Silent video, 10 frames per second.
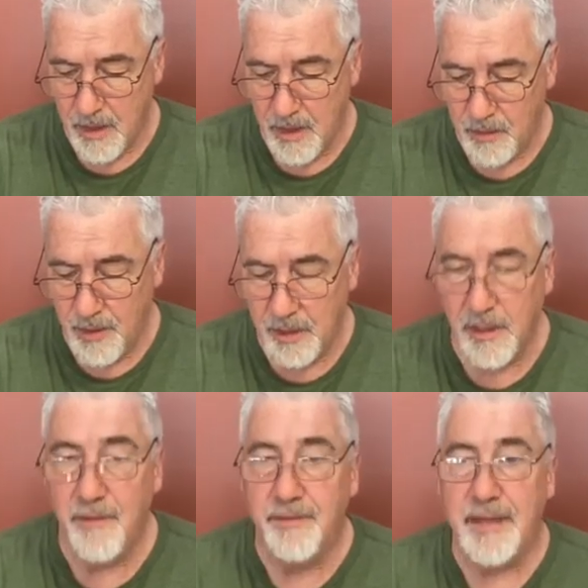Uh, don't you
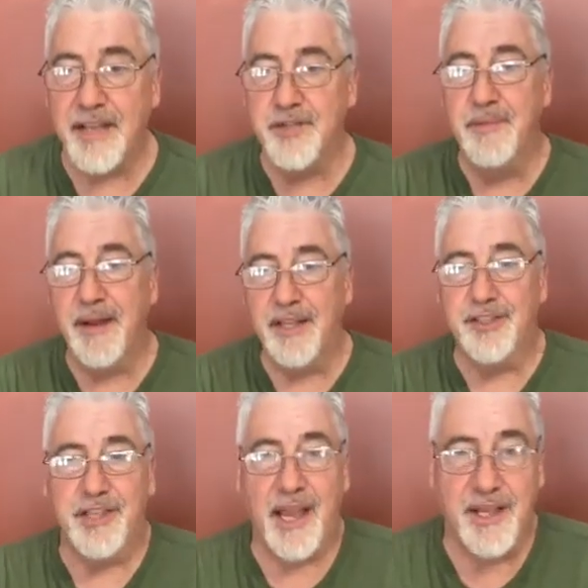love last minute
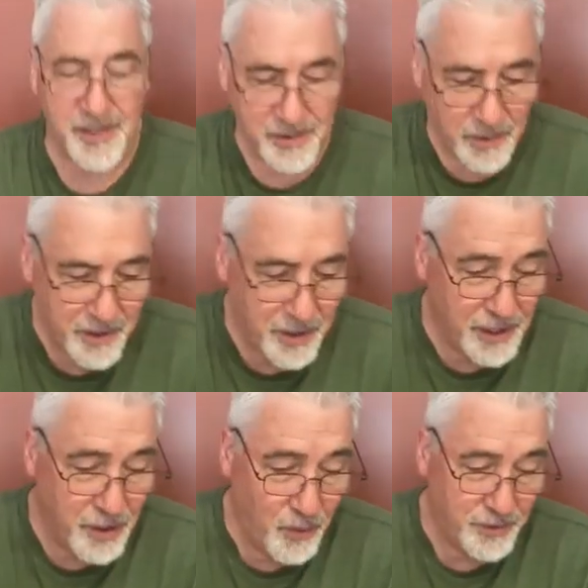changes? Well, you
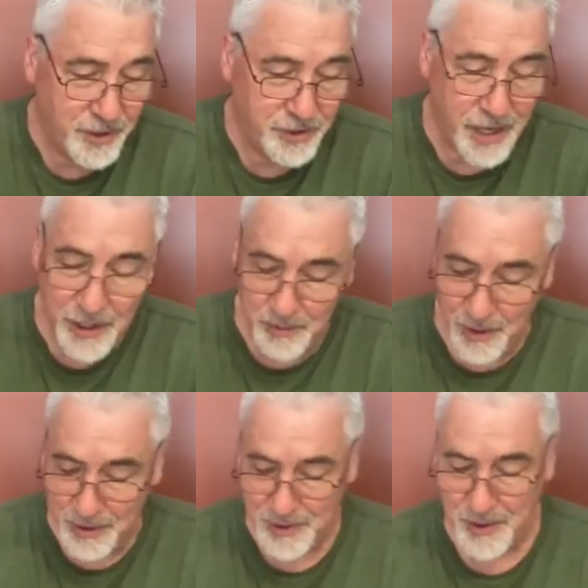didn't know what the change
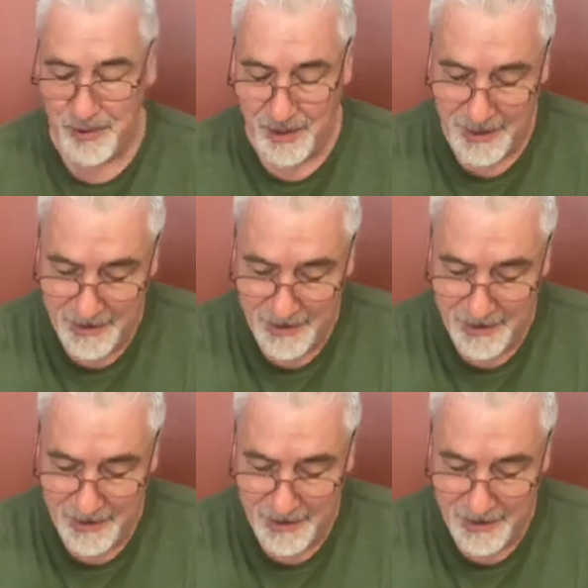was, so.